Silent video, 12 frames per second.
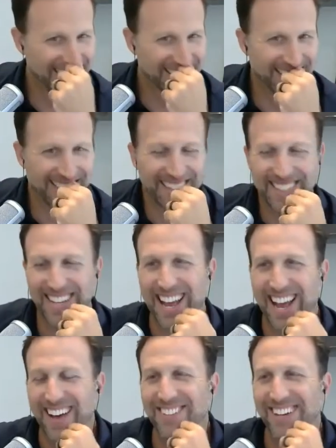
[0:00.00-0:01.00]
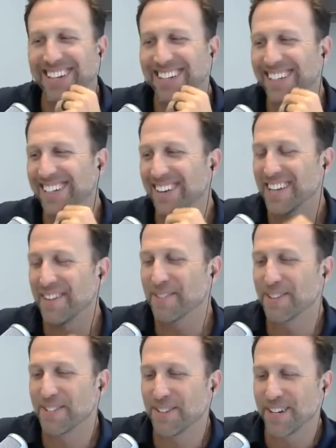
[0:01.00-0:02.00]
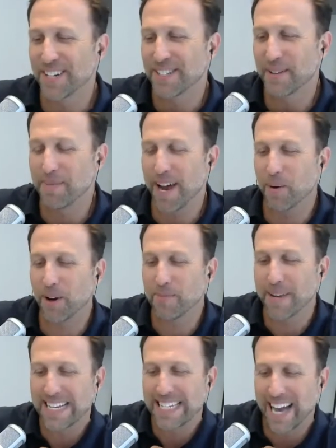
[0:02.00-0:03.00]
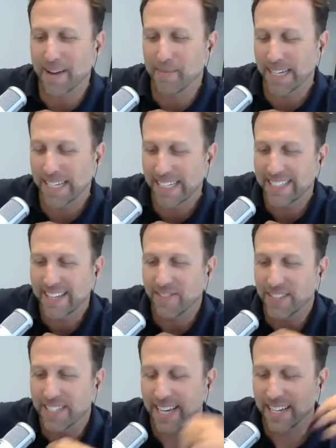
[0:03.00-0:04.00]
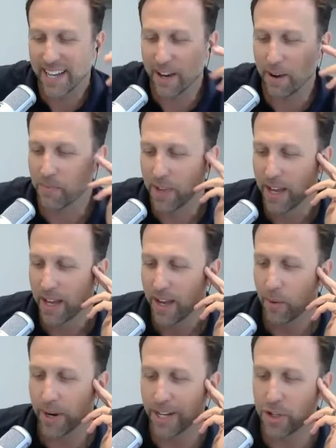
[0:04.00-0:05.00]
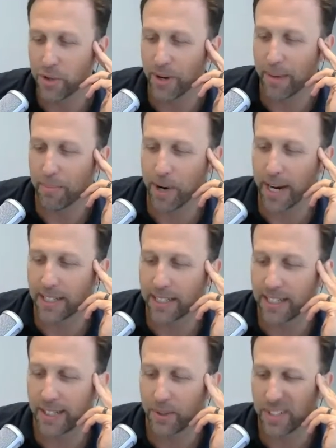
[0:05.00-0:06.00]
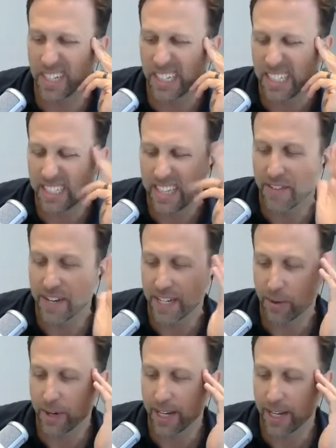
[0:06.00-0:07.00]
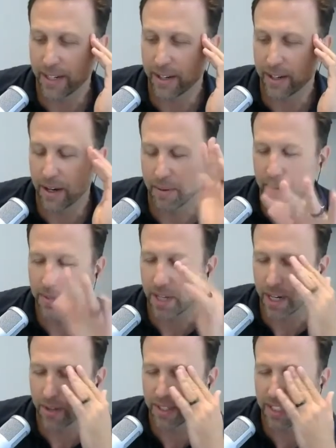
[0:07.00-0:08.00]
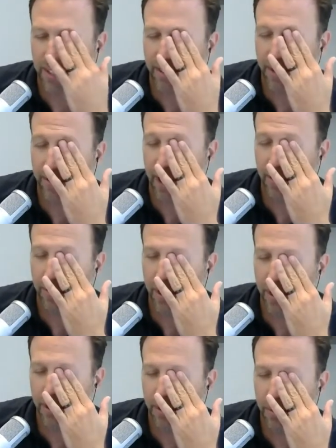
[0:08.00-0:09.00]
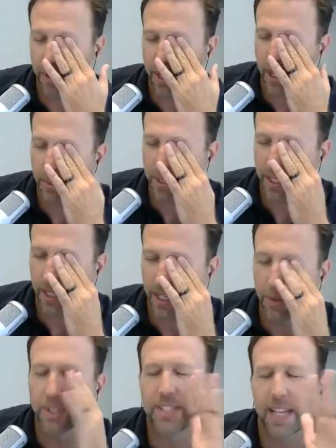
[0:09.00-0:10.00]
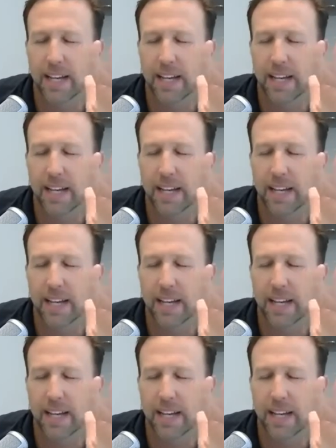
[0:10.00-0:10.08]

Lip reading: Do you have time for a story? So I work with my dad. My dad's 78 now. When I joined the practice, he was like 70, right? I'm sorry, he was 65. What the hell am I saying? He was